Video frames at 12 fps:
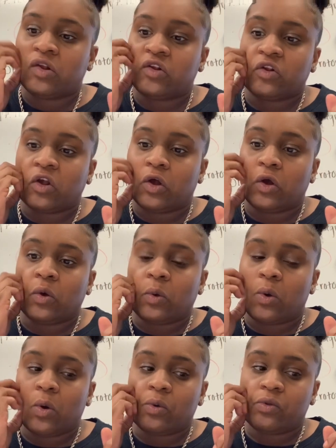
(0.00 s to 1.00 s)

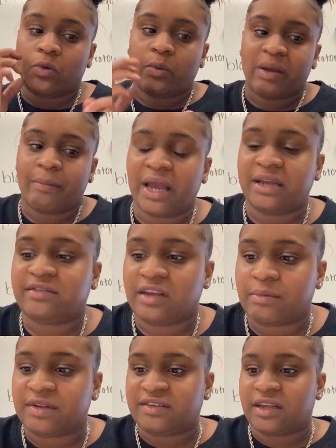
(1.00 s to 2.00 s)
so the way my
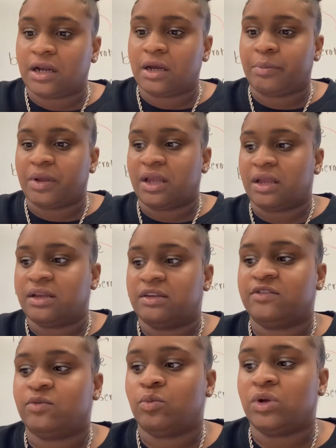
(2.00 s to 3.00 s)
exam is set up
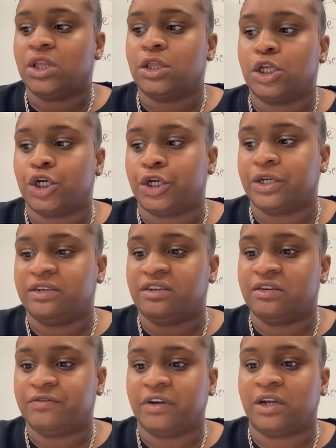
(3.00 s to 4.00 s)
is we learn
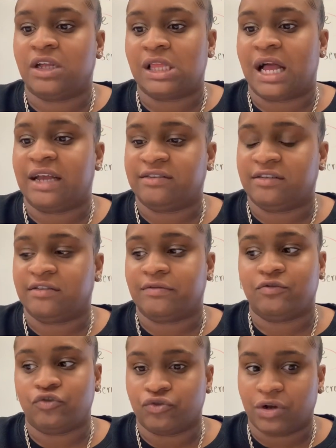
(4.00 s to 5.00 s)
different classes of
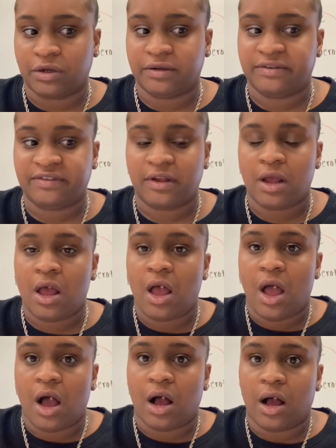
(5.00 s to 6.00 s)
drugs.
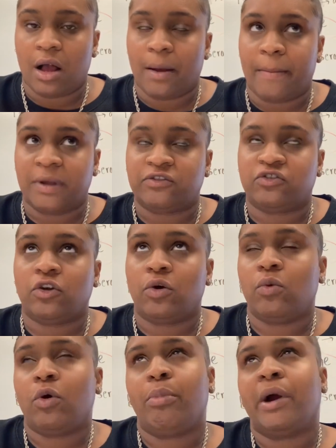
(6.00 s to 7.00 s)
So
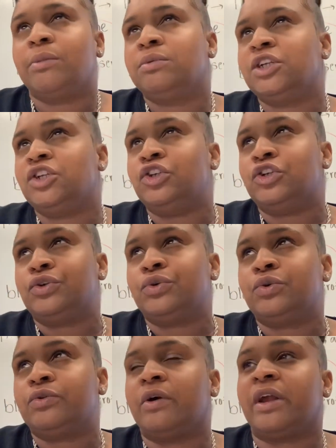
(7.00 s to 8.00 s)
we'll probably
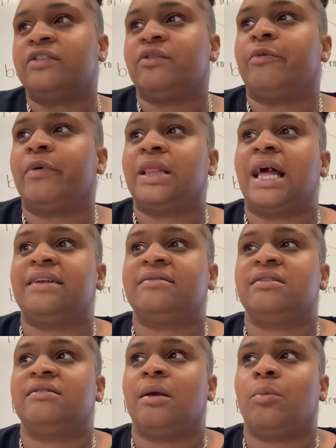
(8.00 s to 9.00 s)
do, okay, so for our last
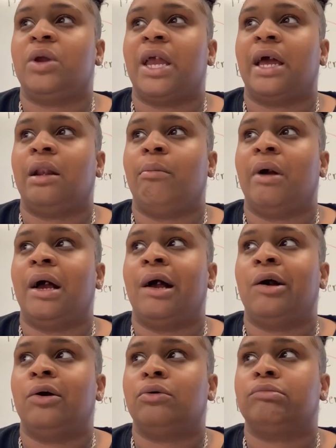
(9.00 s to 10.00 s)
exam, we had
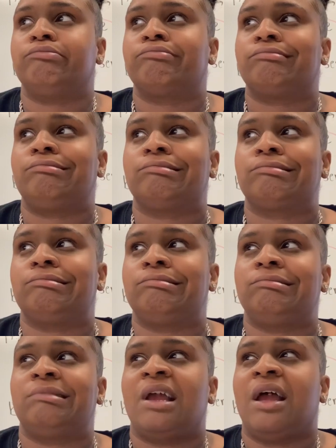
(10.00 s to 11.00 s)
about
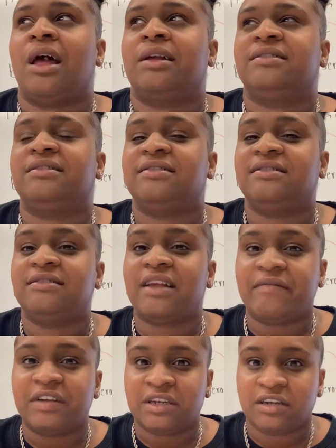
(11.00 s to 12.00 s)

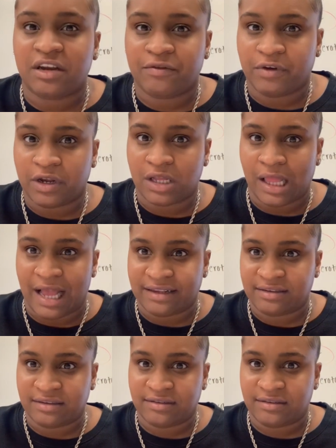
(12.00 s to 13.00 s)
7 different
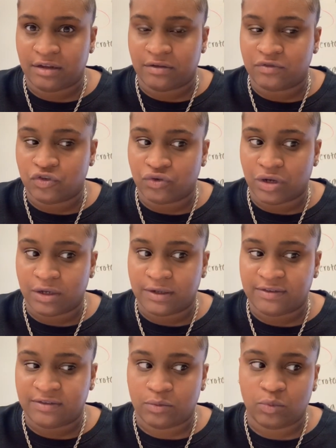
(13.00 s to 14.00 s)
classes of
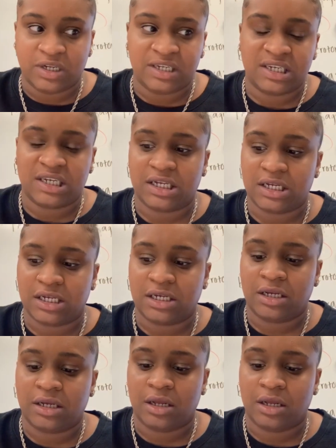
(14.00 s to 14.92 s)
drugs. We did,